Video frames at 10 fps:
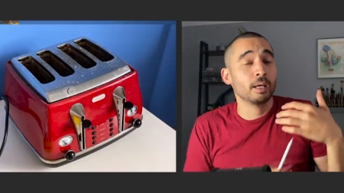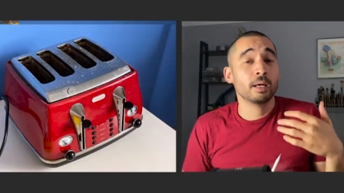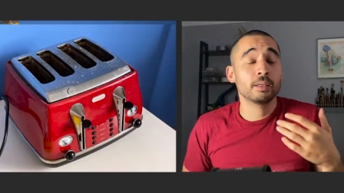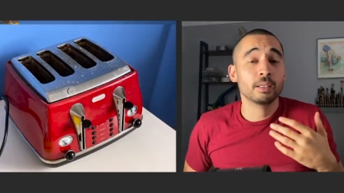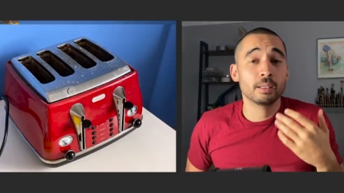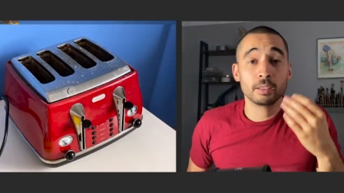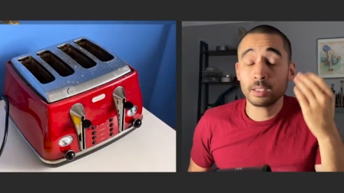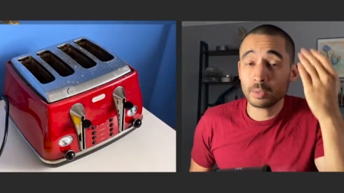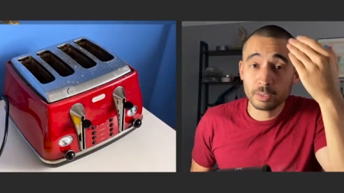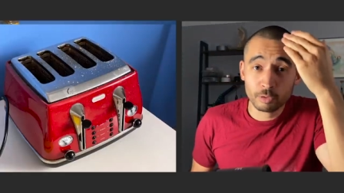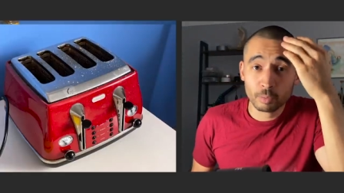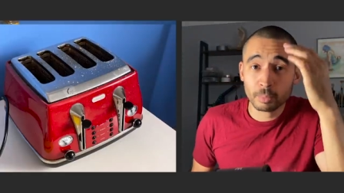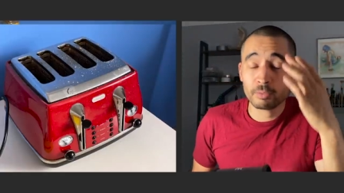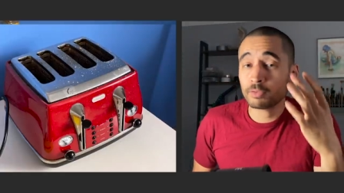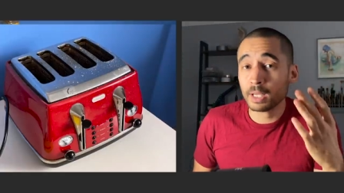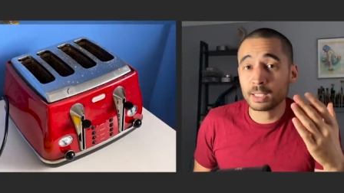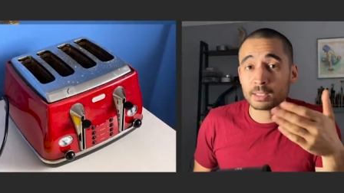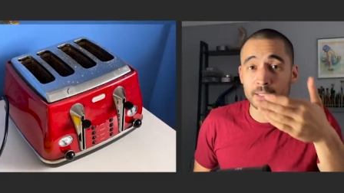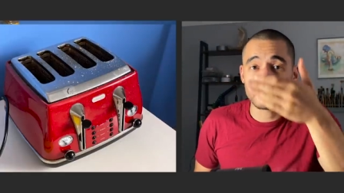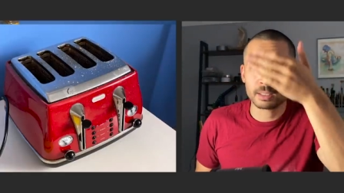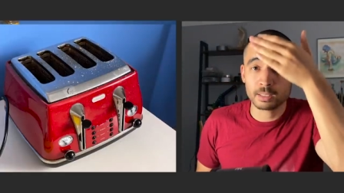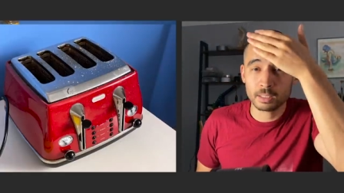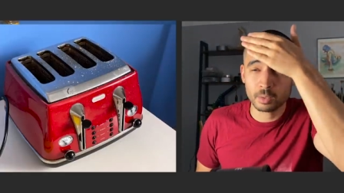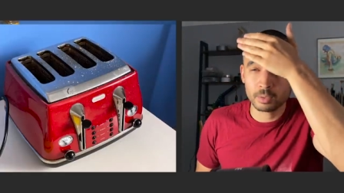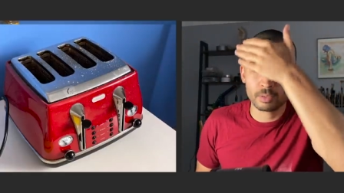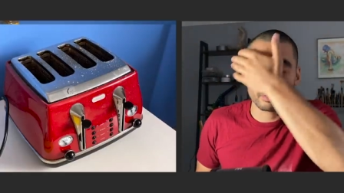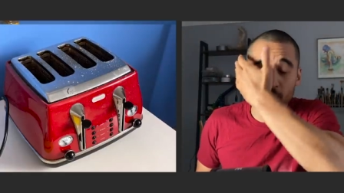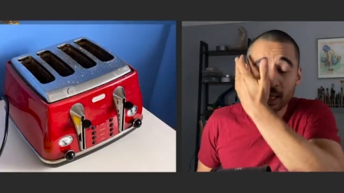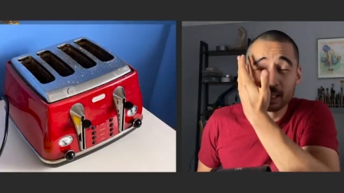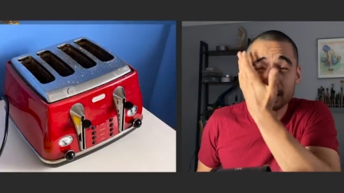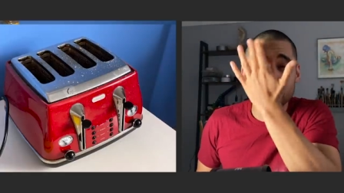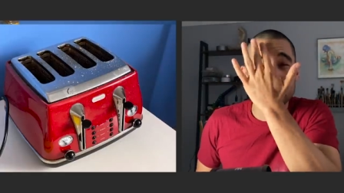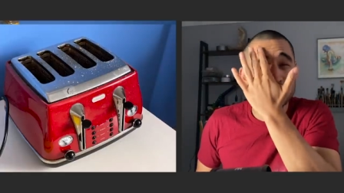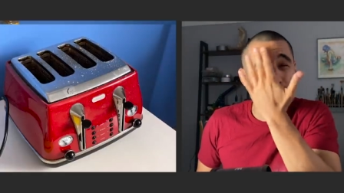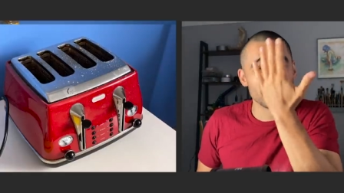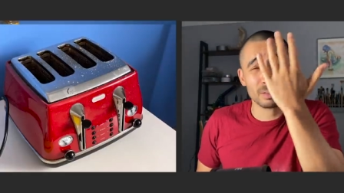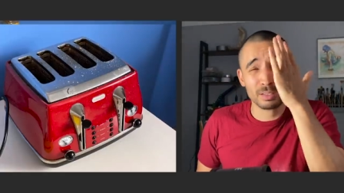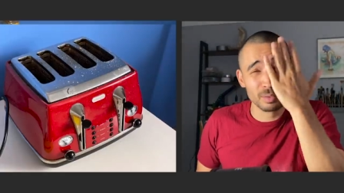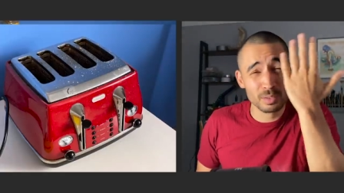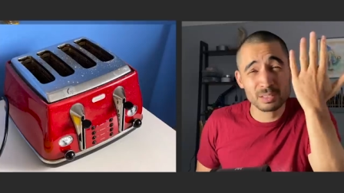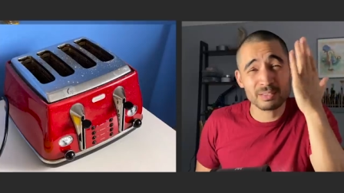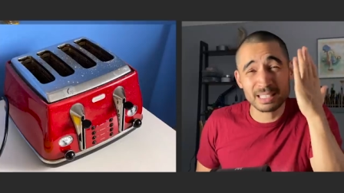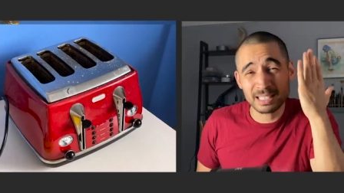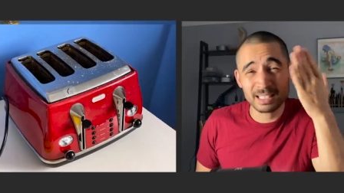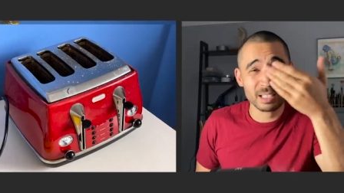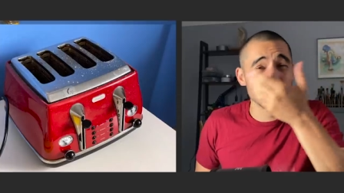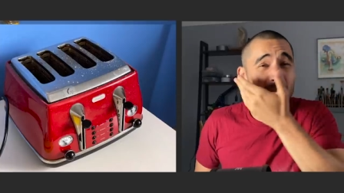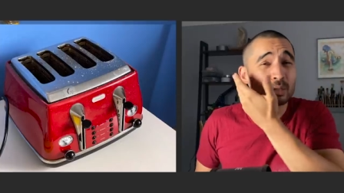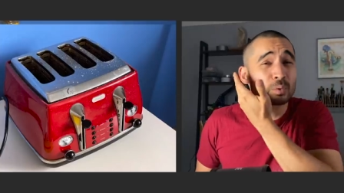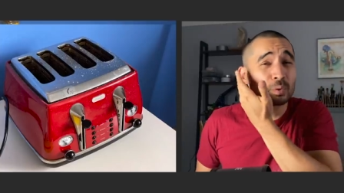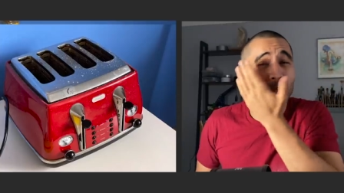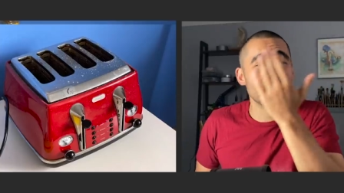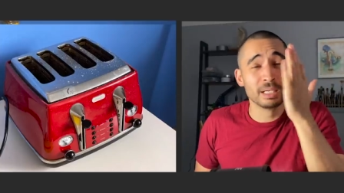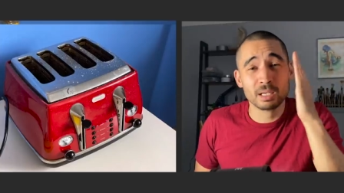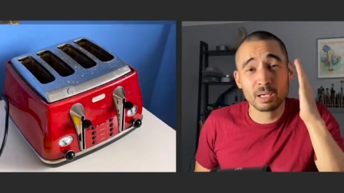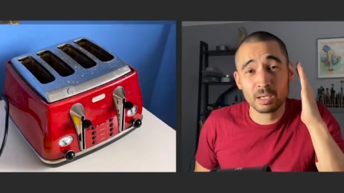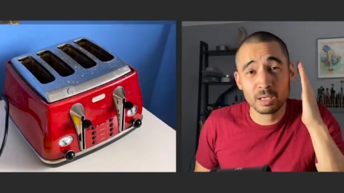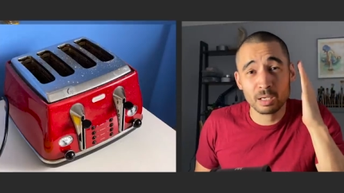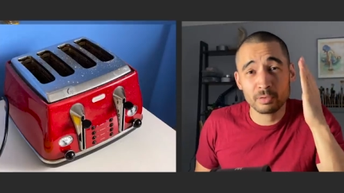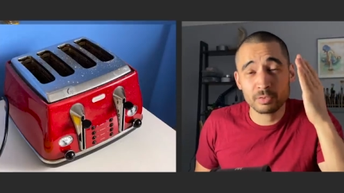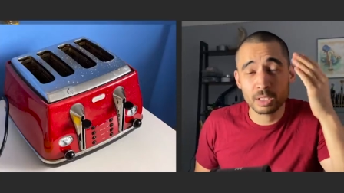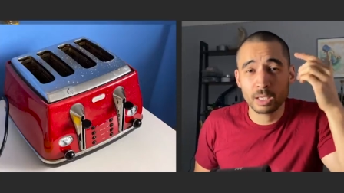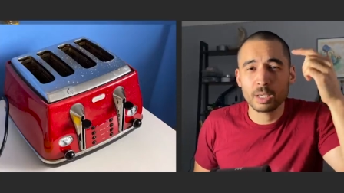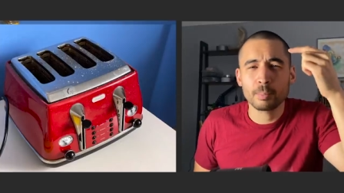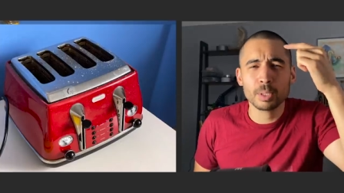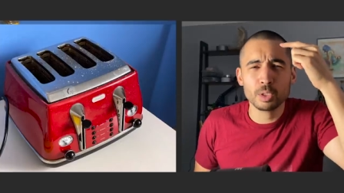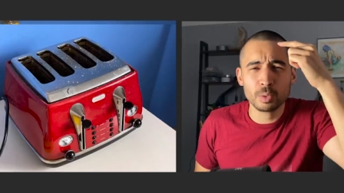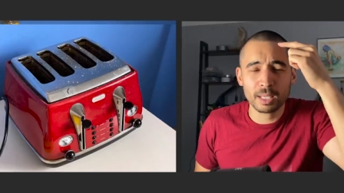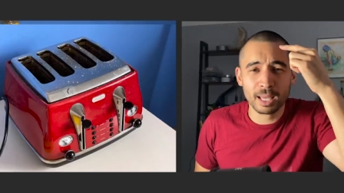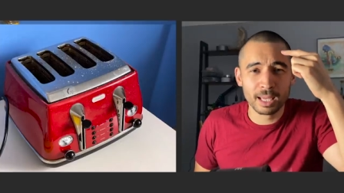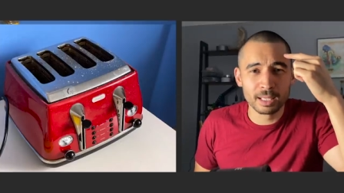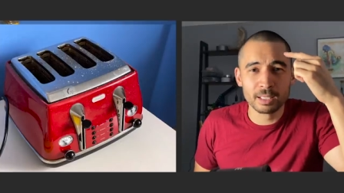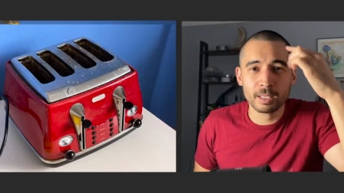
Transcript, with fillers: And then, you know, even on my face, you know, the face has got loads of details, it's all a bit curved, but you can